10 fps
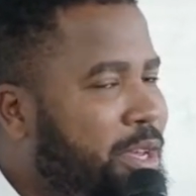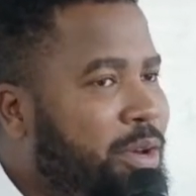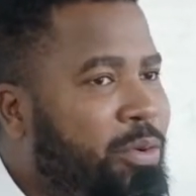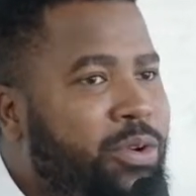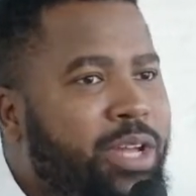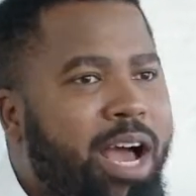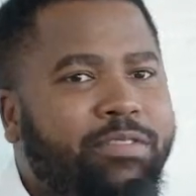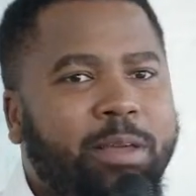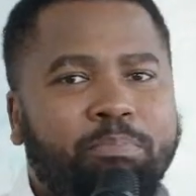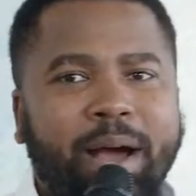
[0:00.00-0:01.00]
When you have
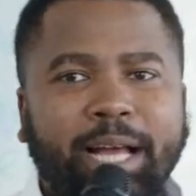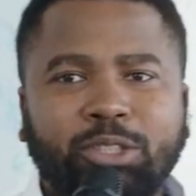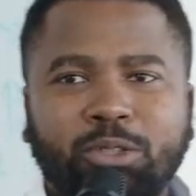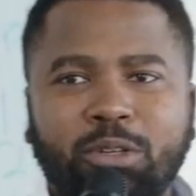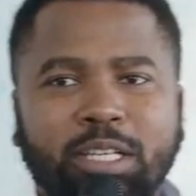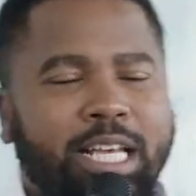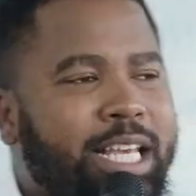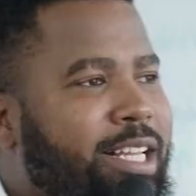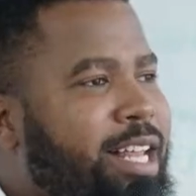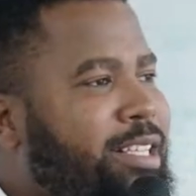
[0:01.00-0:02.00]
the passion,
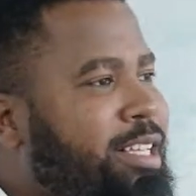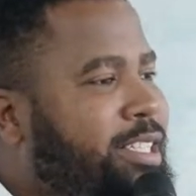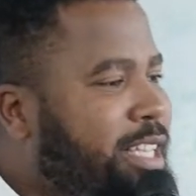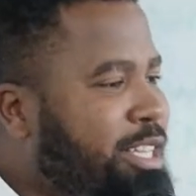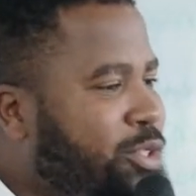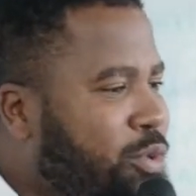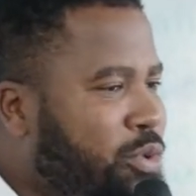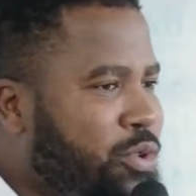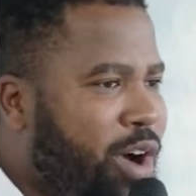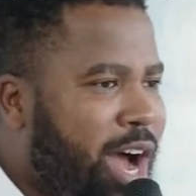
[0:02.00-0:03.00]
it doesn't change who
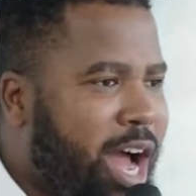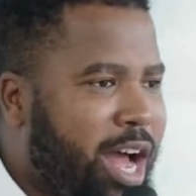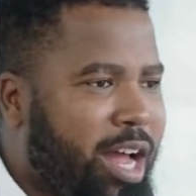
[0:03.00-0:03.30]
you are.